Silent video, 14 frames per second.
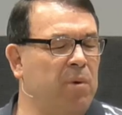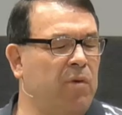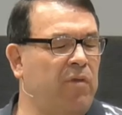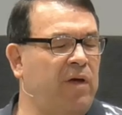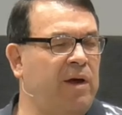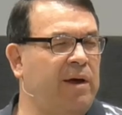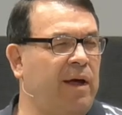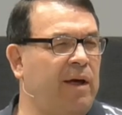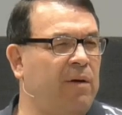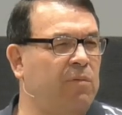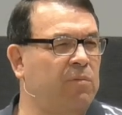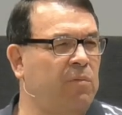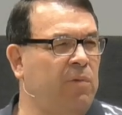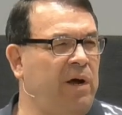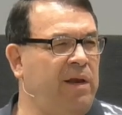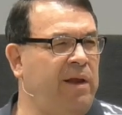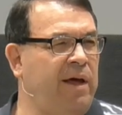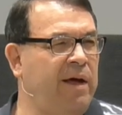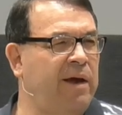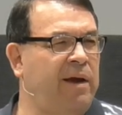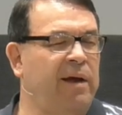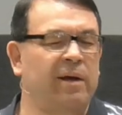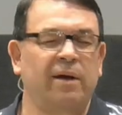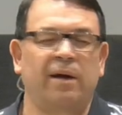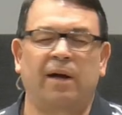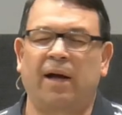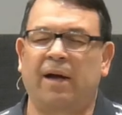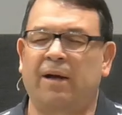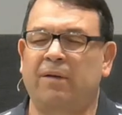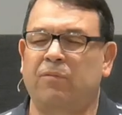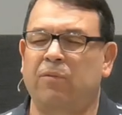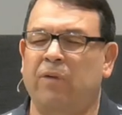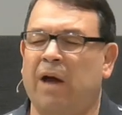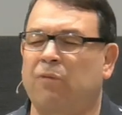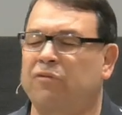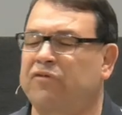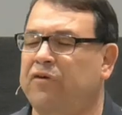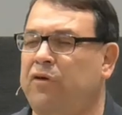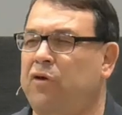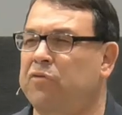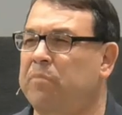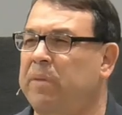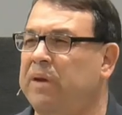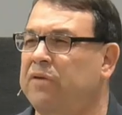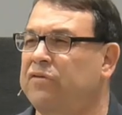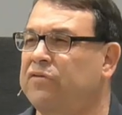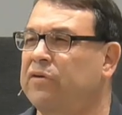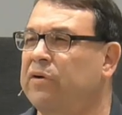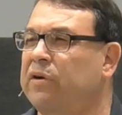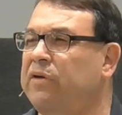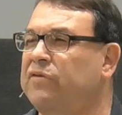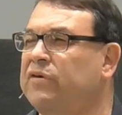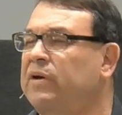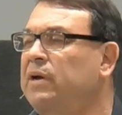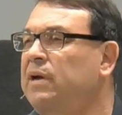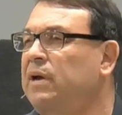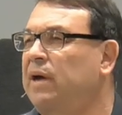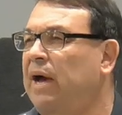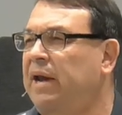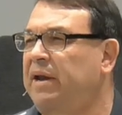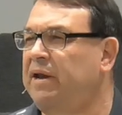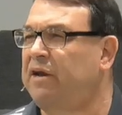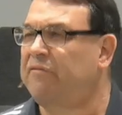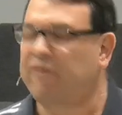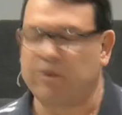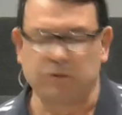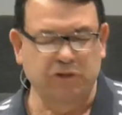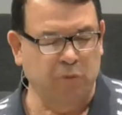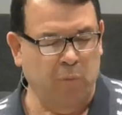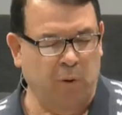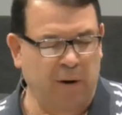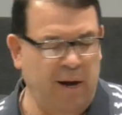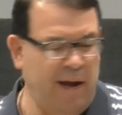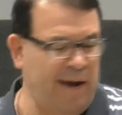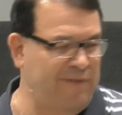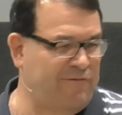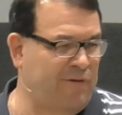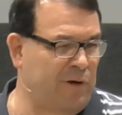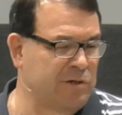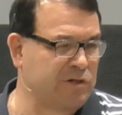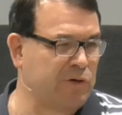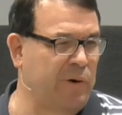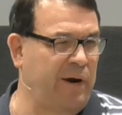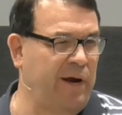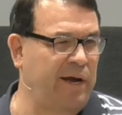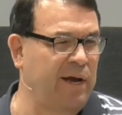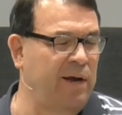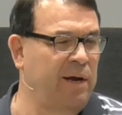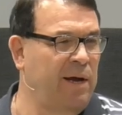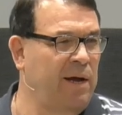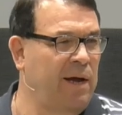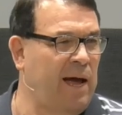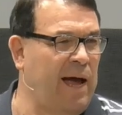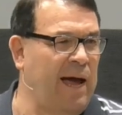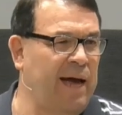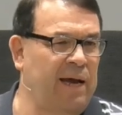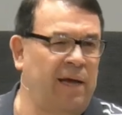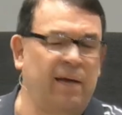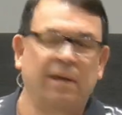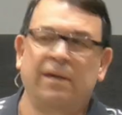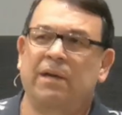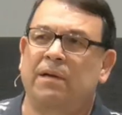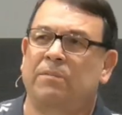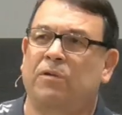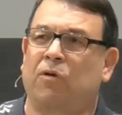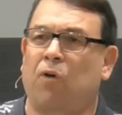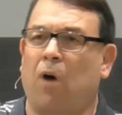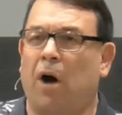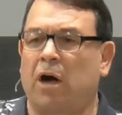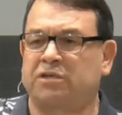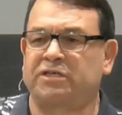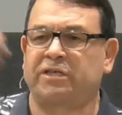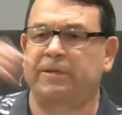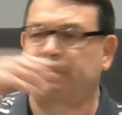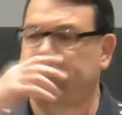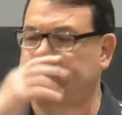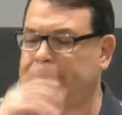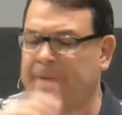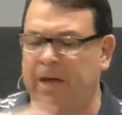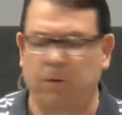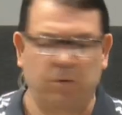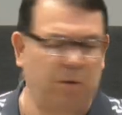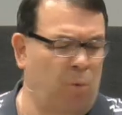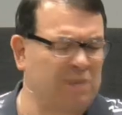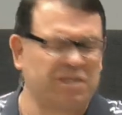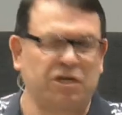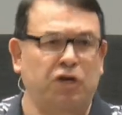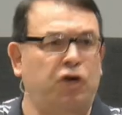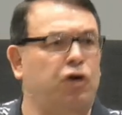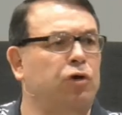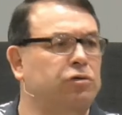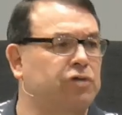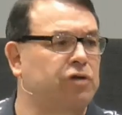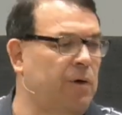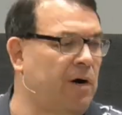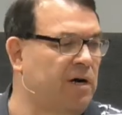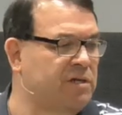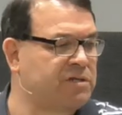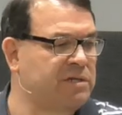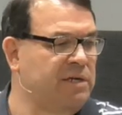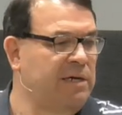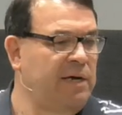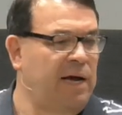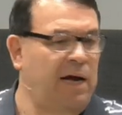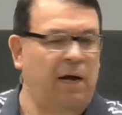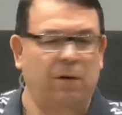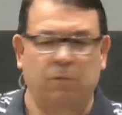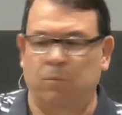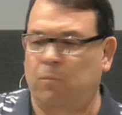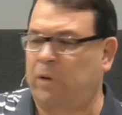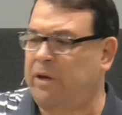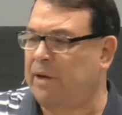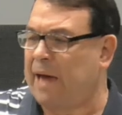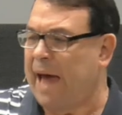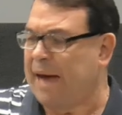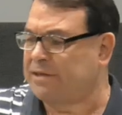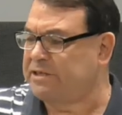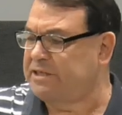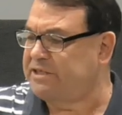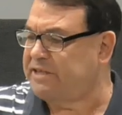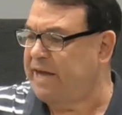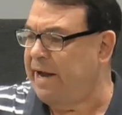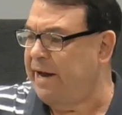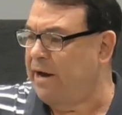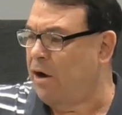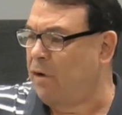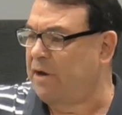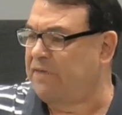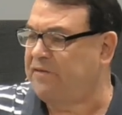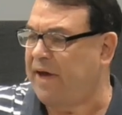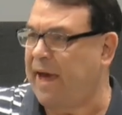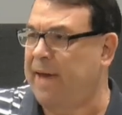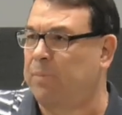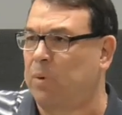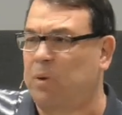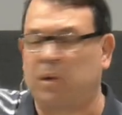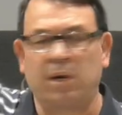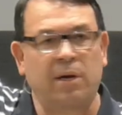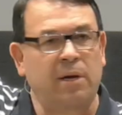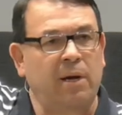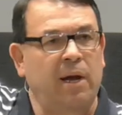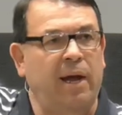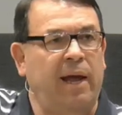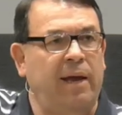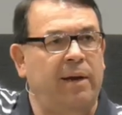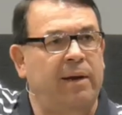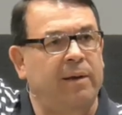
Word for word: that we did when I was a youth minister is I did a devotion one night at Falls Creek, and I had a cross, and it wasn't a huge cross. We could actually set it on a table and